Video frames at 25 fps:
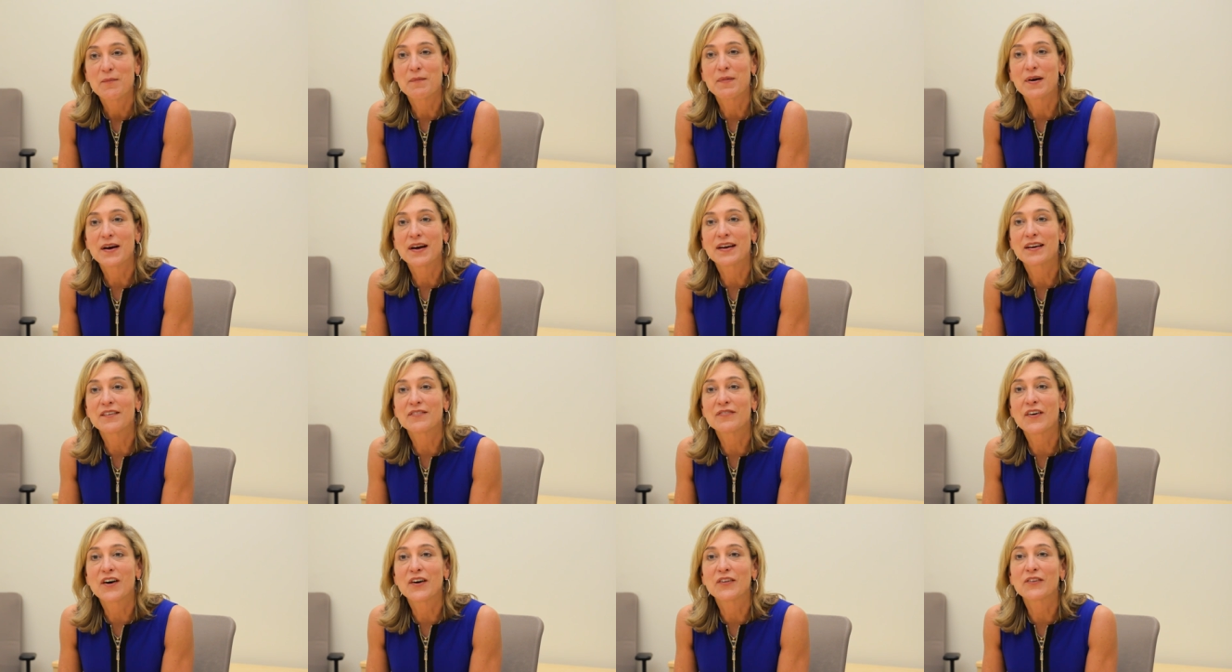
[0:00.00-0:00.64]

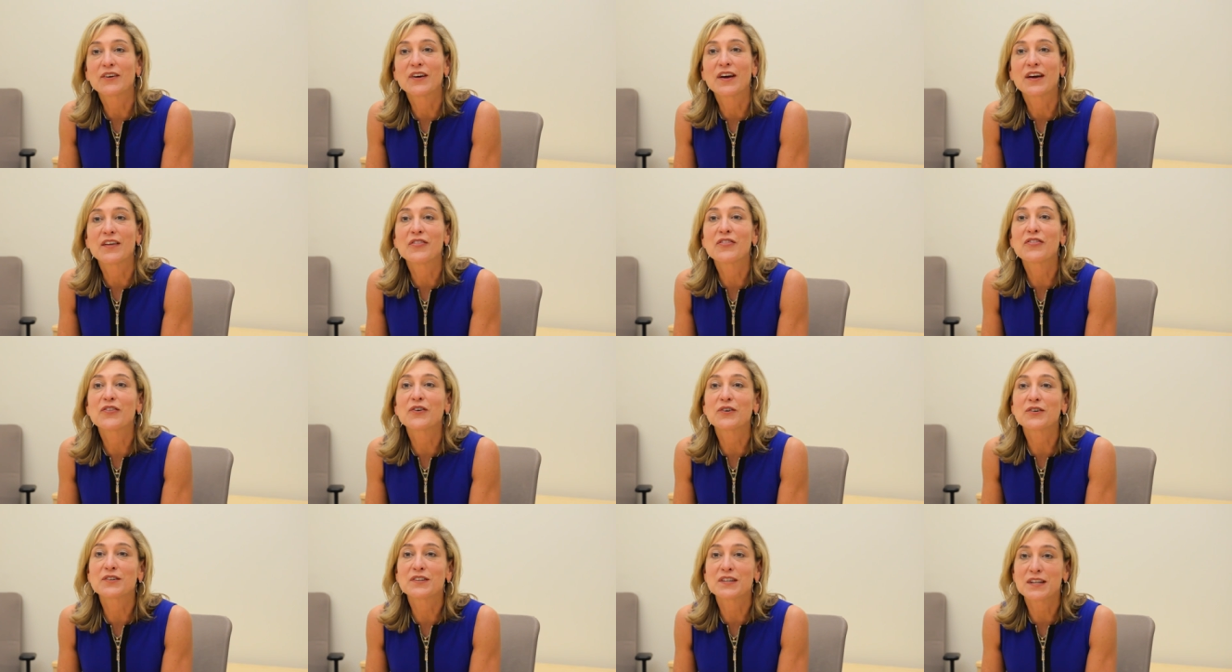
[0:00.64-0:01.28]
My father
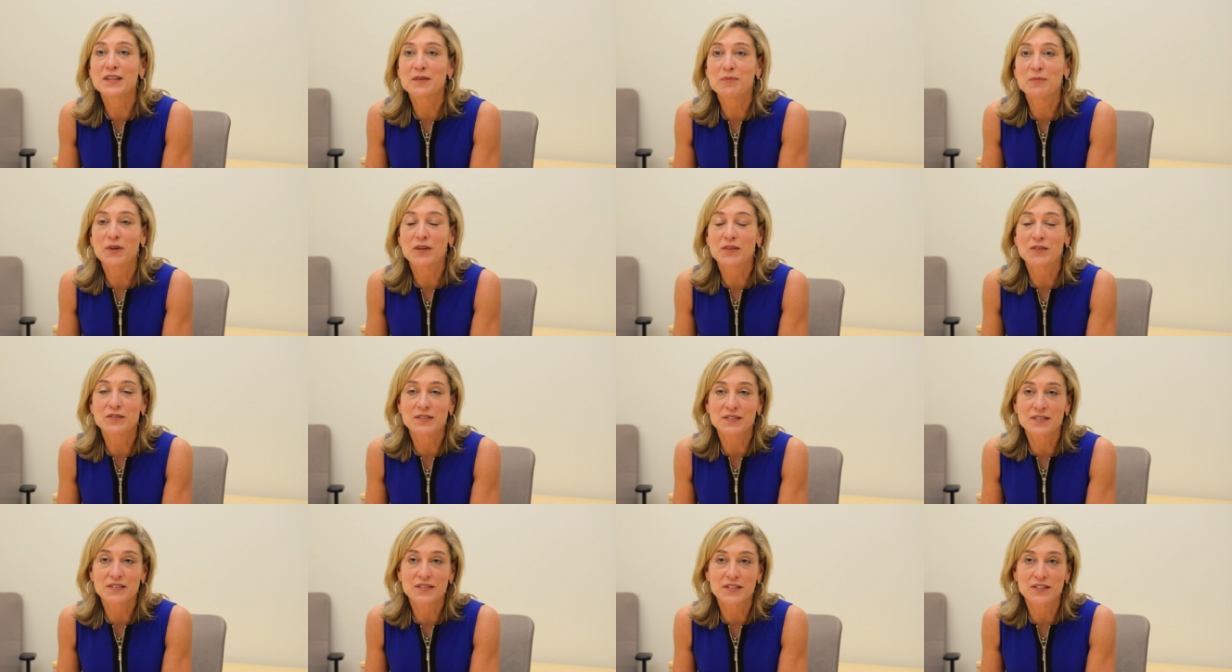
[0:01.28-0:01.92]
had 13
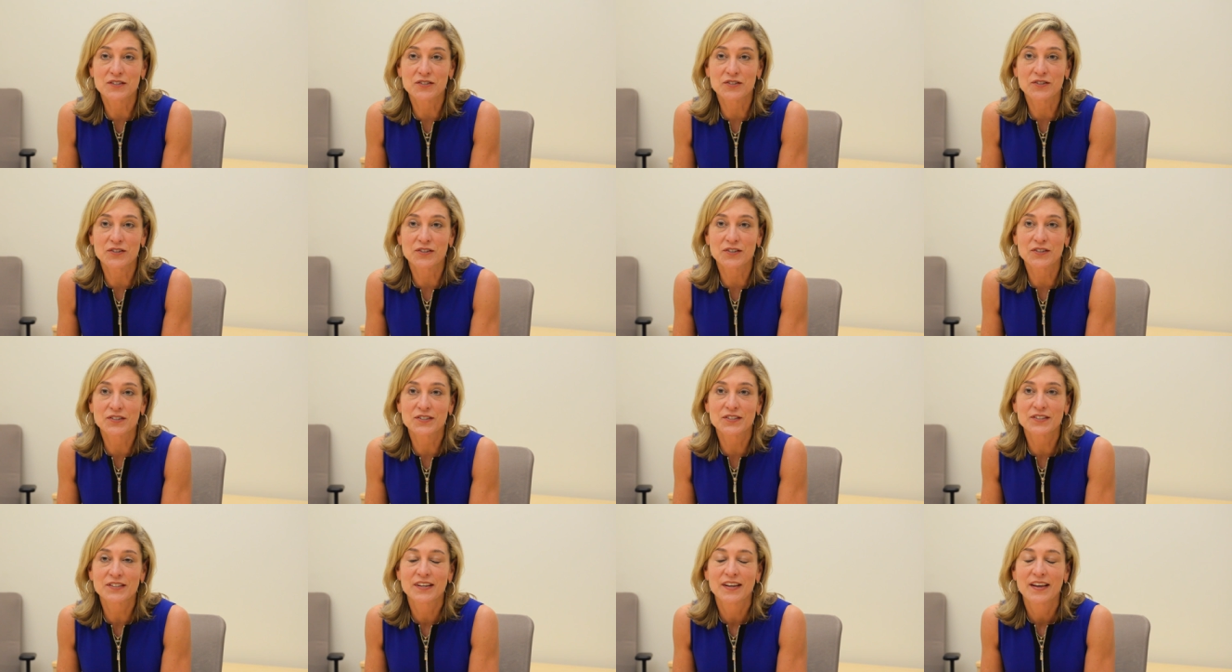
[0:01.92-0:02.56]
brothers and
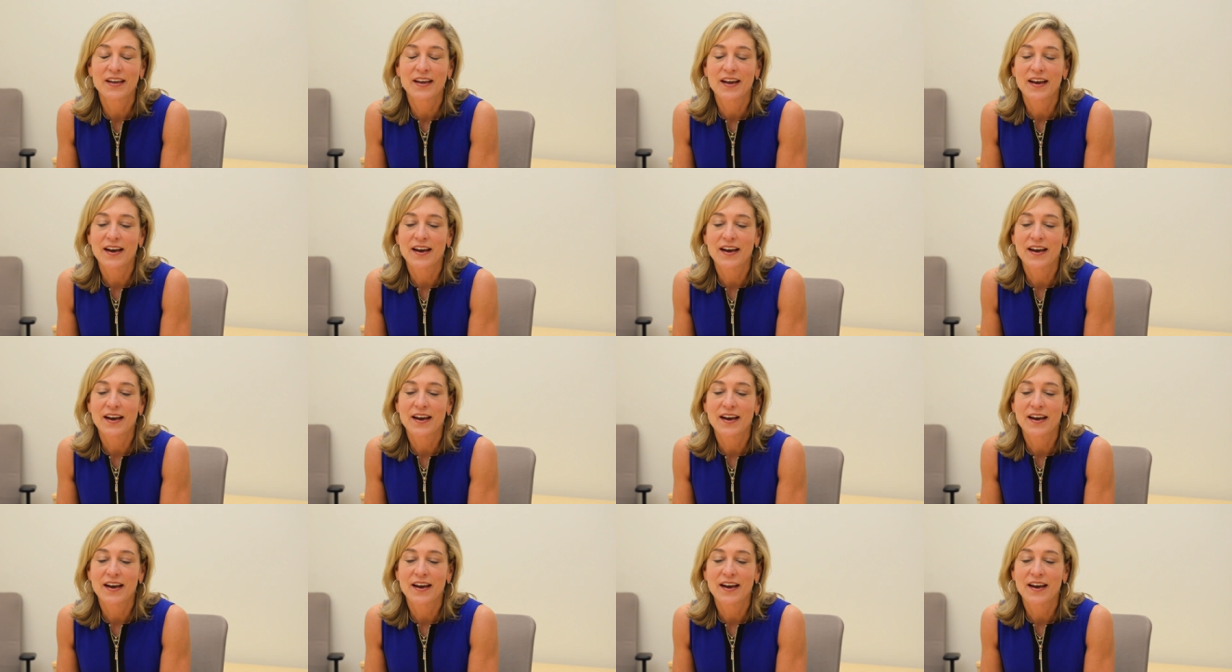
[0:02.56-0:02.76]
sisters.